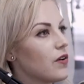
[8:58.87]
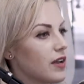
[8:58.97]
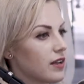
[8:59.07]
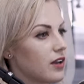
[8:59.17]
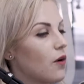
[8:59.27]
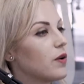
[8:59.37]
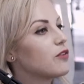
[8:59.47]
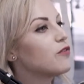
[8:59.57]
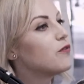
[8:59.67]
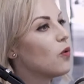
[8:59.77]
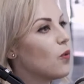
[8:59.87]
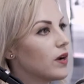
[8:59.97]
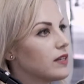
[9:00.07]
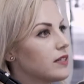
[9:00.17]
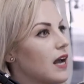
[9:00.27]
going
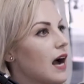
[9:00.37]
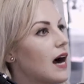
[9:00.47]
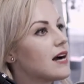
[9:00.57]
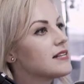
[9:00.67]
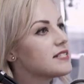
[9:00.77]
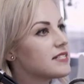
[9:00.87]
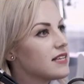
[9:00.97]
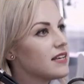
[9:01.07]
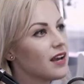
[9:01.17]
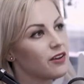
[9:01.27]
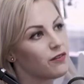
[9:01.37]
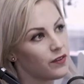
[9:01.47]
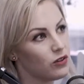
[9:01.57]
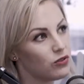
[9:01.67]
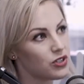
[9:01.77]
forward, I see a
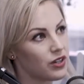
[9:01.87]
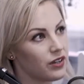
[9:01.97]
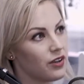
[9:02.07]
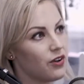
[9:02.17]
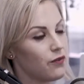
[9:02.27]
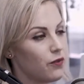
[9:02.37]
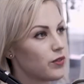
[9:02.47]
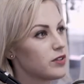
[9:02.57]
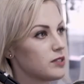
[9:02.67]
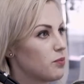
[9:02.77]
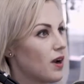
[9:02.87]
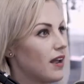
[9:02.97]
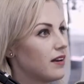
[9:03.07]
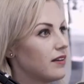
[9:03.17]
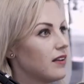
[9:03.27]
future for this
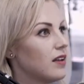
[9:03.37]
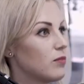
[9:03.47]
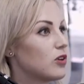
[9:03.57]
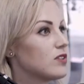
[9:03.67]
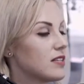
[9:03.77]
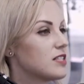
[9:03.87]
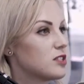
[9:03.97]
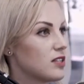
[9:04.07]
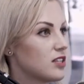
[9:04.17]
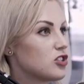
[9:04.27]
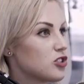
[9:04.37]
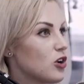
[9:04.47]
brand, because it's so